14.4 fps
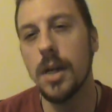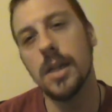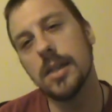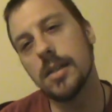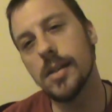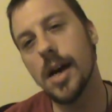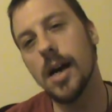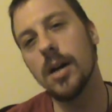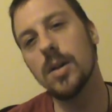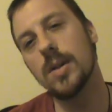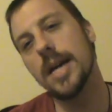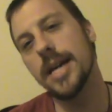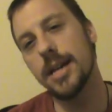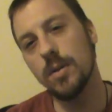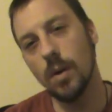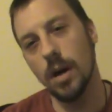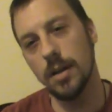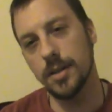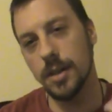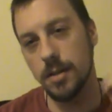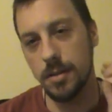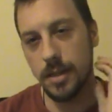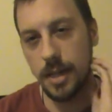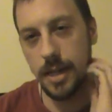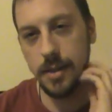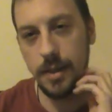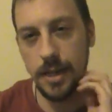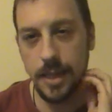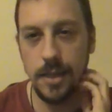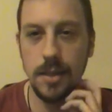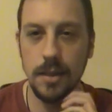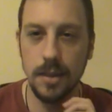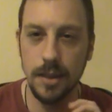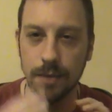So, and you also see these in the